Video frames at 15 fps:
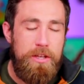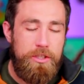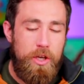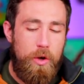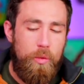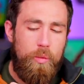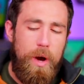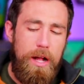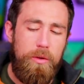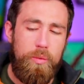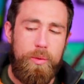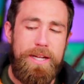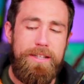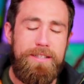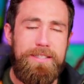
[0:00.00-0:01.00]
So while
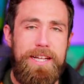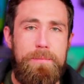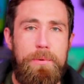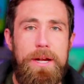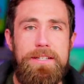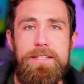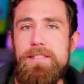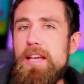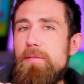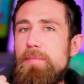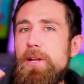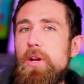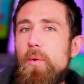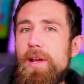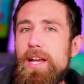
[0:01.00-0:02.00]
real estate prices have
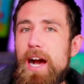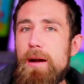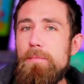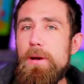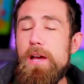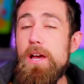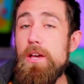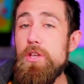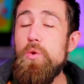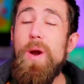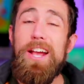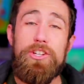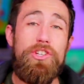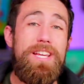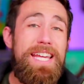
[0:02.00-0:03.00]
been going up, you
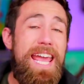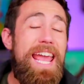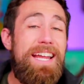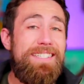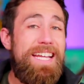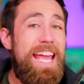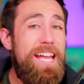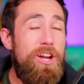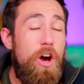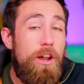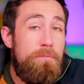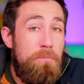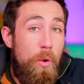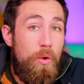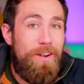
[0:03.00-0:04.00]
actually can't take
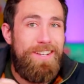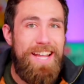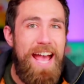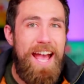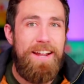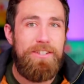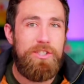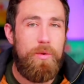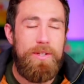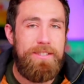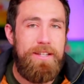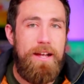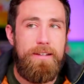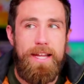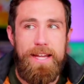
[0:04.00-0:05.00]
on more debt. So
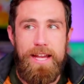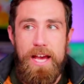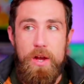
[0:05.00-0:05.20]
it's not like